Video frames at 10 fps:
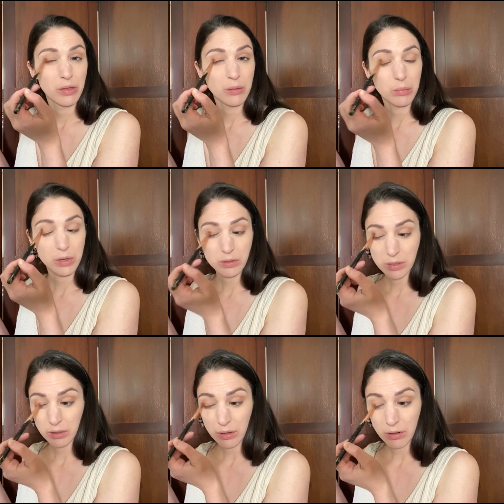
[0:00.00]
The birds
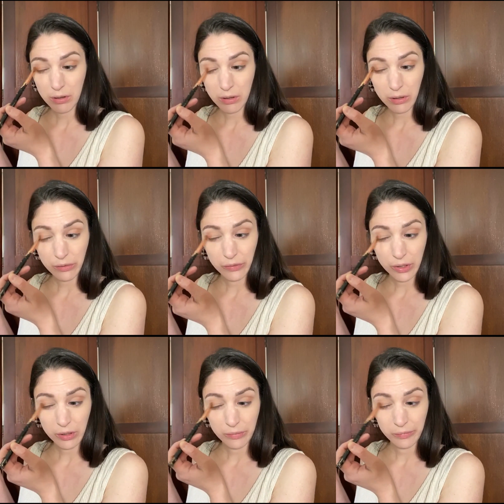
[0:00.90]
are all
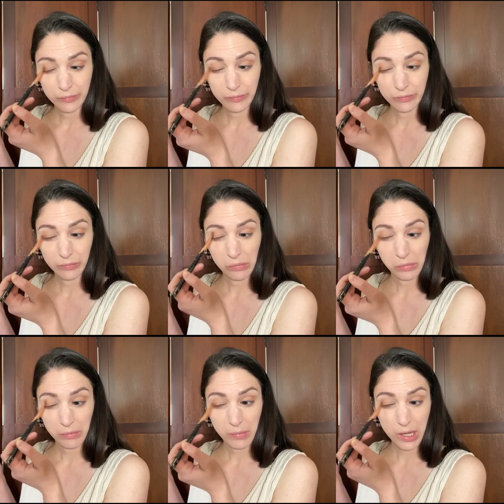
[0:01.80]
over.
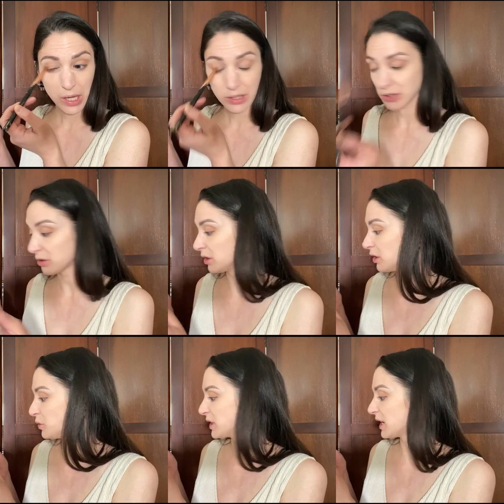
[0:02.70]
My cats are
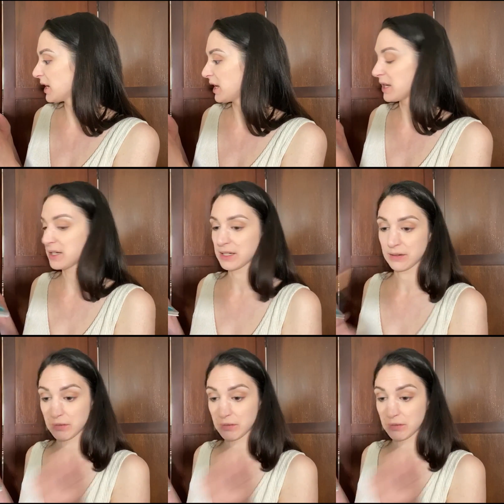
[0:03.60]
losing it.